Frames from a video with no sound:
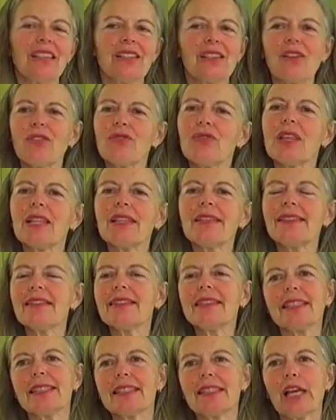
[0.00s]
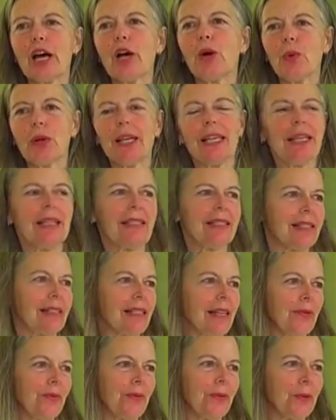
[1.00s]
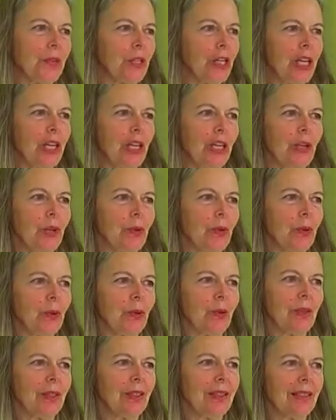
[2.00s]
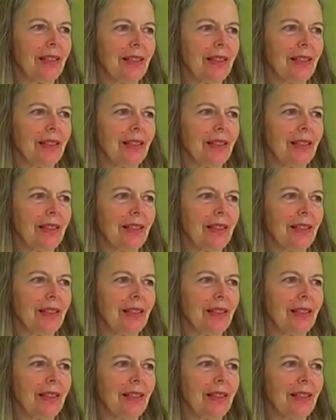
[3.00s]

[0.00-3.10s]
So this is so easy for you.